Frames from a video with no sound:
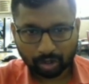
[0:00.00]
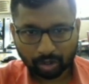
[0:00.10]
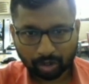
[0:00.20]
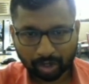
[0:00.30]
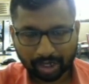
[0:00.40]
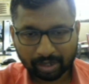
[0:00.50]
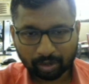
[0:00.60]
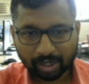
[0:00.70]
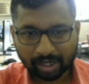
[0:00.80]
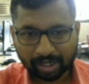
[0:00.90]
Okay, so
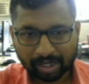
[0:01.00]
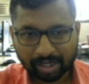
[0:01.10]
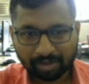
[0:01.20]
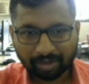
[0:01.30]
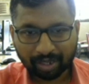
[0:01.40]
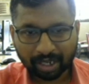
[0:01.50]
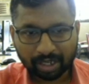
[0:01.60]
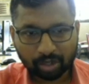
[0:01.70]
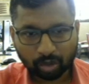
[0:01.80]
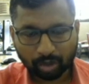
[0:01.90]
there are 6 different
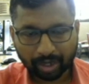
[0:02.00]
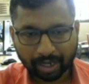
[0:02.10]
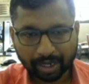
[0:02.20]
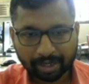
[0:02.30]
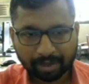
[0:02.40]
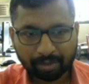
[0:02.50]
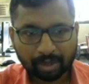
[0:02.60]
kinds, so you can write them.